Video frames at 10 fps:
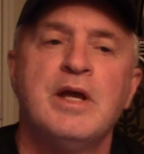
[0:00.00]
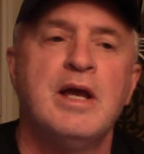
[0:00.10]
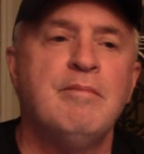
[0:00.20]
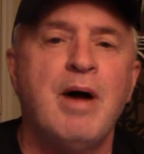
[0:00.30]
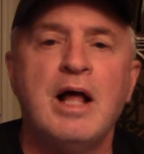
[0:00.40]

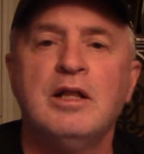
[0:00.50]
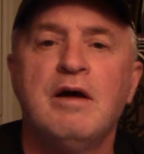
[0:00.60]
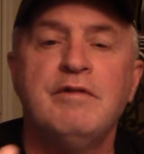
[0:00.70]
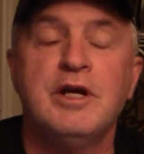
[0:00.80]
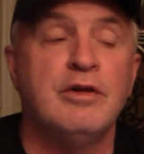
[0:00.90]
Am I
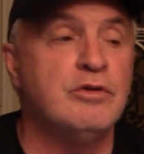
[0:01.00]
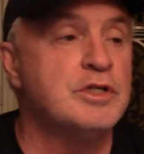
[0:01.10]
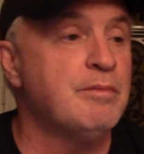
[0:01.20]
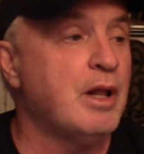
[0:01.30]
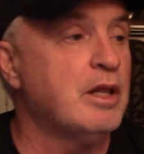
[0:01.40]
loving
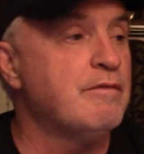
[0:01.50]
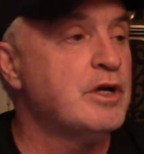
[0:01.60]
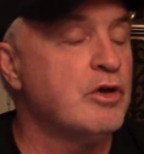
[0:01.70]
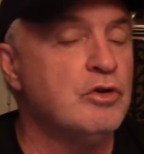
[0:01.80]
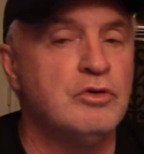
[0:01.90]
others? Am I
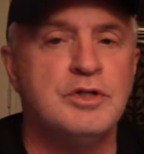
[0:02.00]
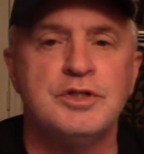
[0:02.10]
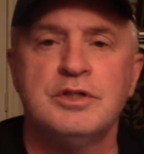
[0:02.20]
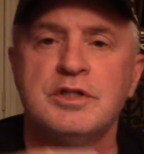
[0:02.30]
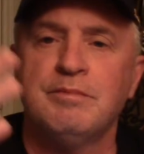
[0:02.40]
loving other
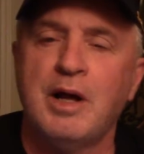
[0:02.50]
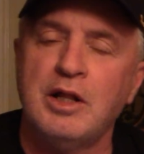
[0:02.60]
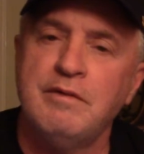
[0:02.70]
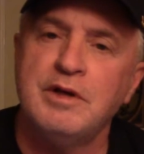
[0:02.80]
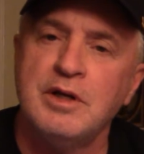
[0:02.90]
Christians? Am I
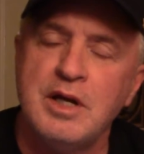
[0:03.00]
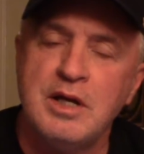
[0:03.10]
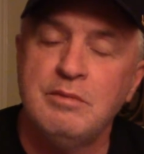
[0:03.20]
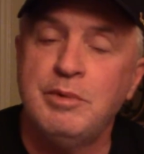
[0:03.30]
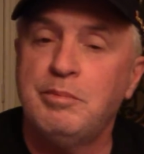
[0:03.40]
loving
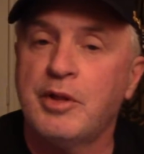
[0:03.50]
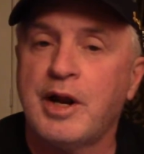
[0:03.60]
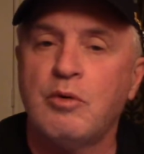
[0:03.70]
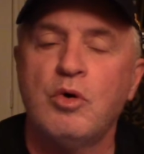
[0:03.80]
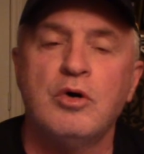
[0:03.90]
people that
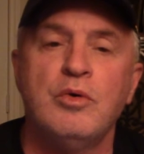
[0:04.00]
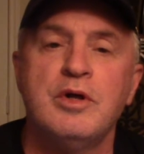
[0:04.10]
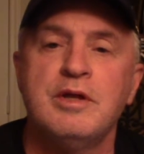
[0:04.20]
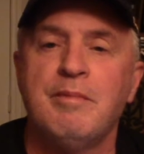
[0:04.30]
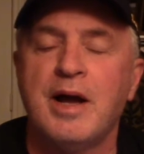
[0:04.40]
I work
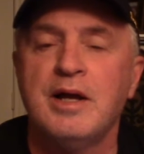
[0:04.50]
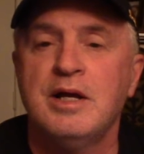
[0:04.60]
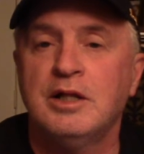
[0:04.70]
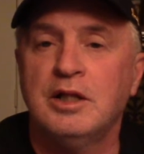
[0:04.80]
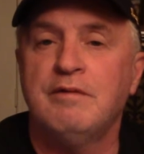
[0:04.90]
with? Am I
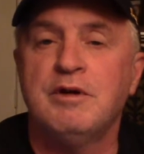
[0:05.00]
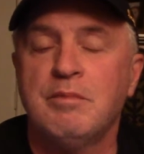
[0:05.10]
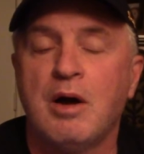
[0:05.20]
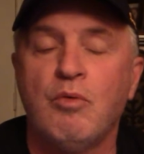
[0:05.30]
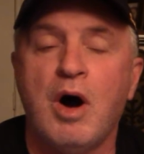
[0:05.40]
loving
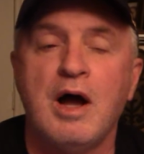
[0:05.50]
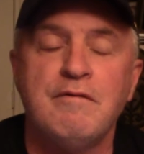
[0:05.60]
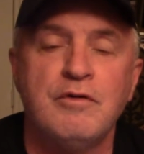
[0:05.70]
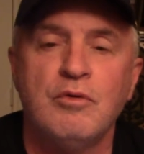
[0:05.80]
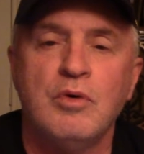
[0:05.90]
my
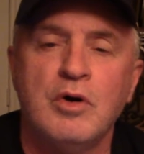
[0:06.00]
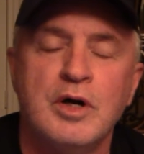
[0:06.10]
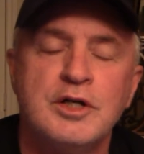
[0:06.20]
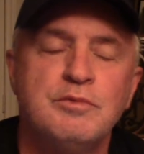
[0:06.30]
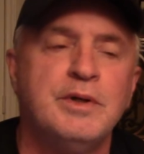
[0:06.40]
wife or, or
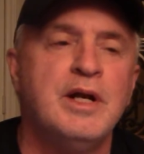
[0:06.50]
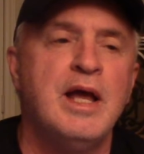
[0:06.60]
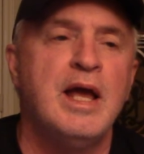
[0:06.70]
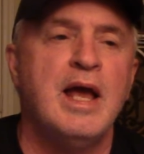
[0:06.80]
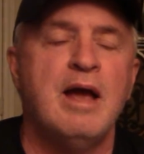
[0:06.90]
husband?
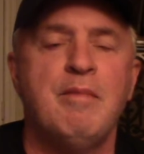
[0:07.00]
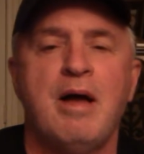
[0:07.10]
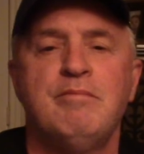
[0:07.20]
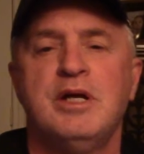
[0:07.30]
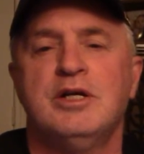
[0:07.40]
Am
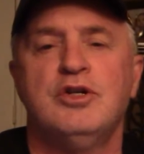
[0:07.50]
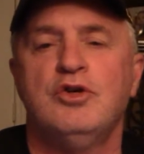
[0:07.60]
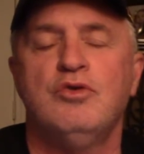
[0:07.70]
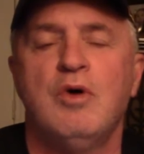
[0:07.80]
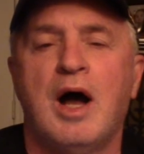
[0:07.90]
I being
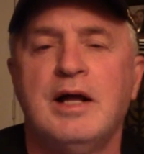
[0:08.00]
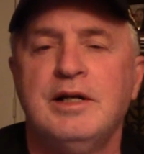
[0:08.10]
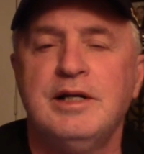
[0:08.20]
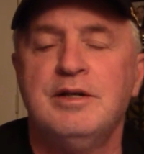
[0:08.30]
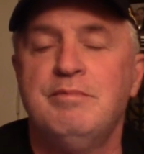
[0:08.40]
who I
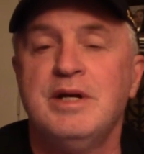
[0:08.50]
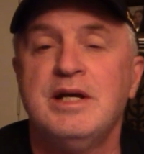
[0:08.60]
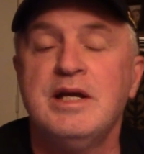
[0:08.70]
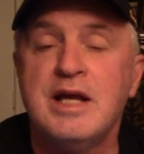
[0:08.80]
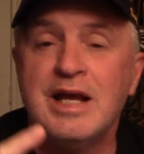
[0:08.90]
need to
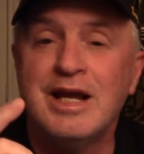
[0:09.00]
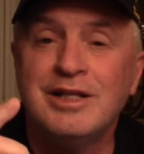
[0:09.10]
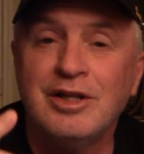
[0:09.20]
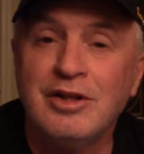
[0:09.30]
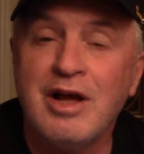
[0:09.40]
be
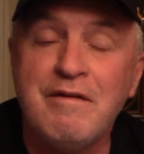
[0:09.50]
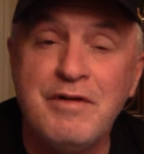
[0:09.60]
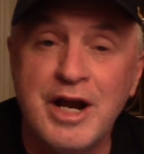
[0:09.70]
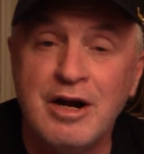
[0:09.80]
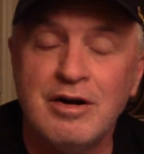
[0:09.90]
in the
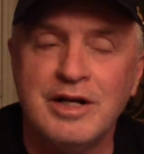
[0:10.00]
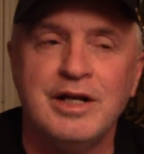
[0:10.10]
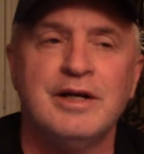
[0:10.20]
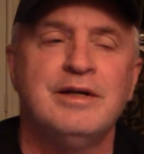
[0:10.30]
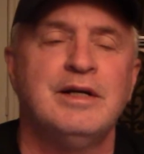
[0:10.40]
love
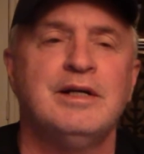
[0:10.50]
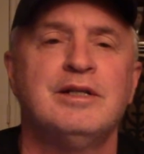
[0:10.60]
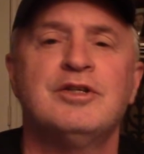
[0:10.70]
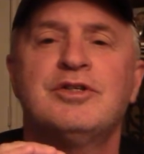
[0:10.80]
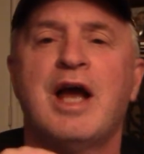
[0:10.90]
area,
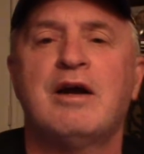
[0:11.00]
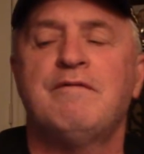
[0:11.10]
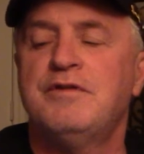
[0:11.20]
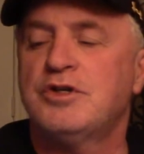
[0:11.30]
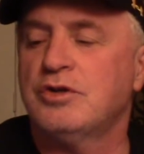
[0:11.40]
the
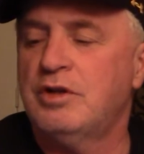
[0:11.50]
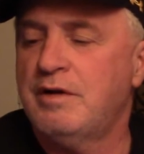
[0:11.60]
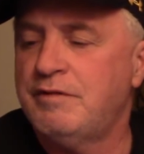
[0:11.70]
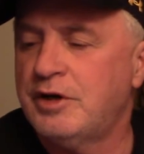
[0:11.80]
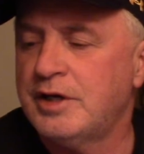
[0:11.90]
sacrificial
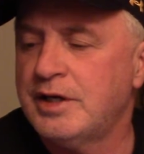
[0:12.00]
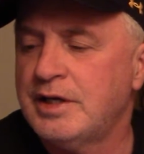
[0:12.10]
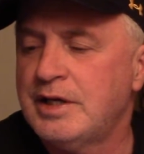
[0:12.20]
love area,